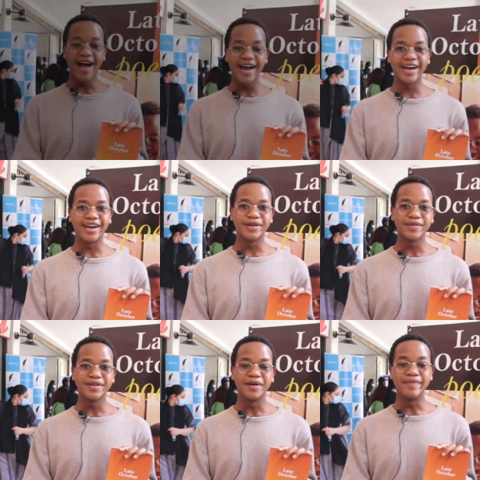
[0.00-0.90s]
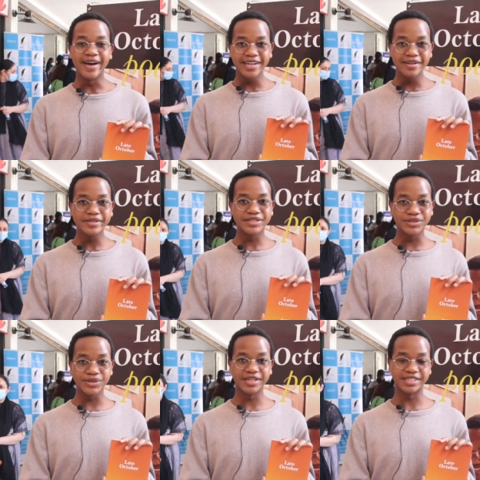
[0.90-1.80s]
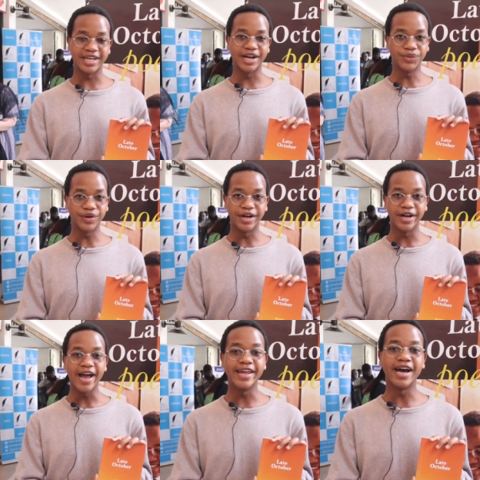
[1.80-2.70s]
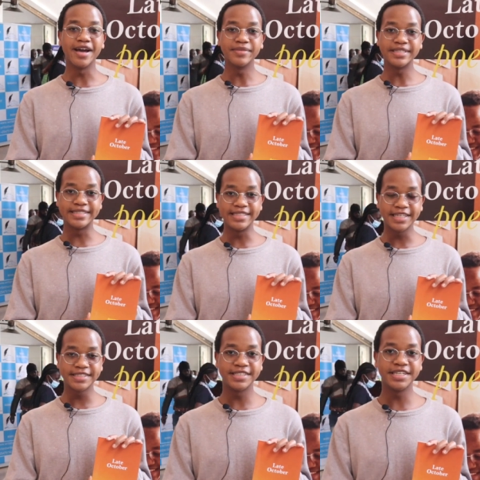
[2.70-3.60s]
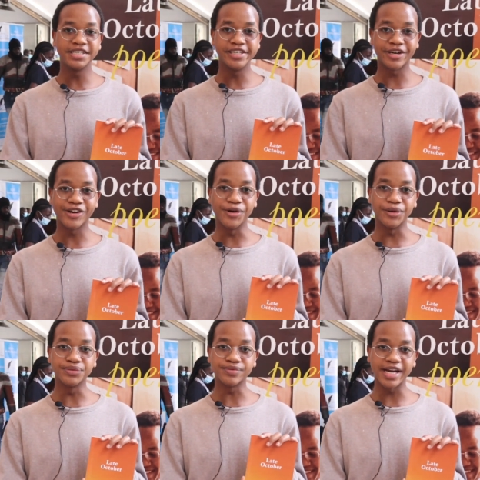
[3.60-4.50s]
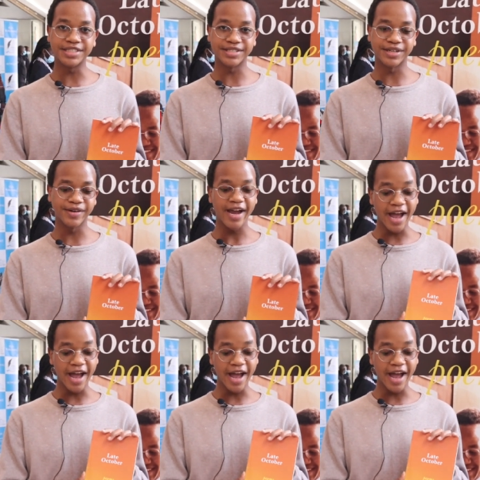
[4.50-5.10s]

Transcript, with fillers: Hi, my name is Drew Gashagwa, and I'm a sixteen-year-old writer.